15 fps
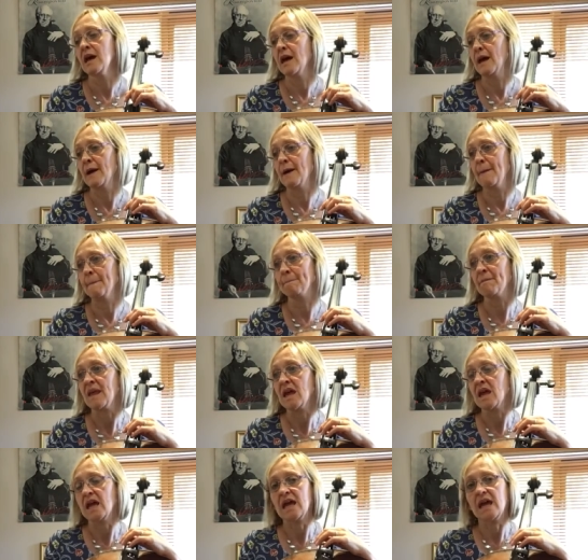And
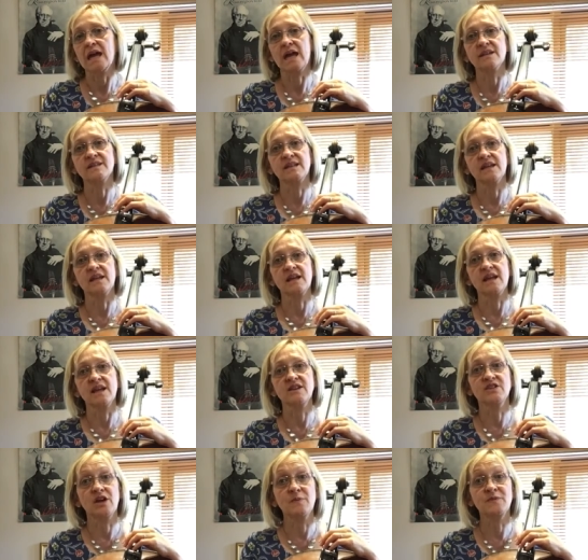in
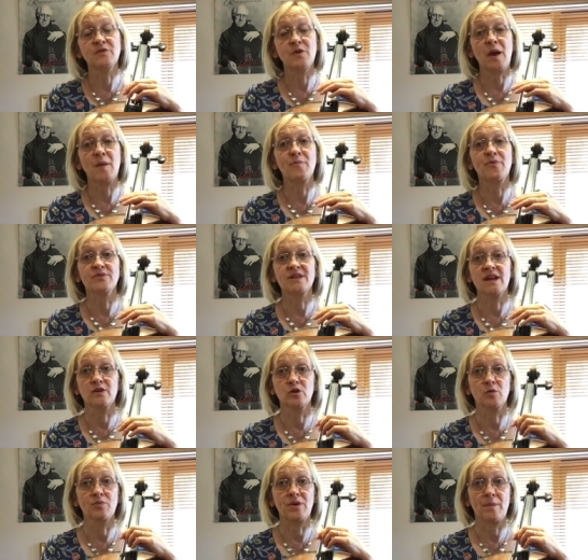terms of our
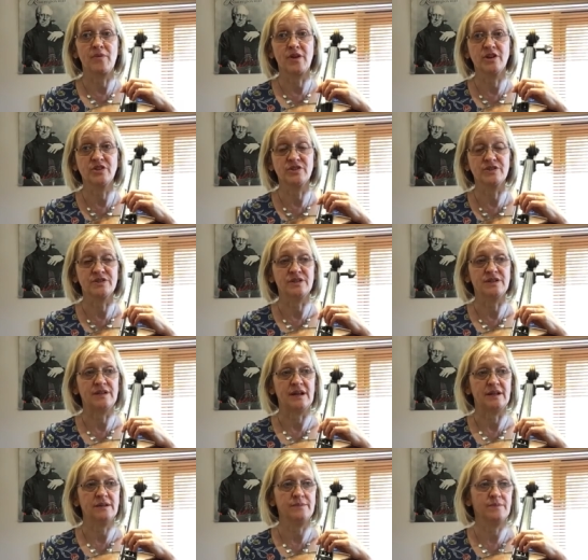technical preparations
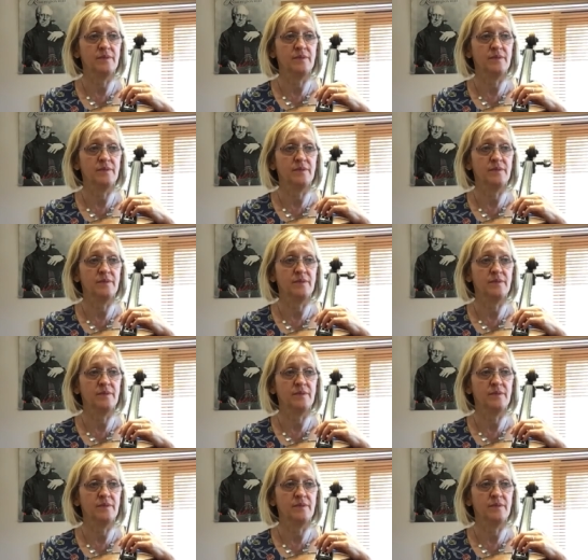today,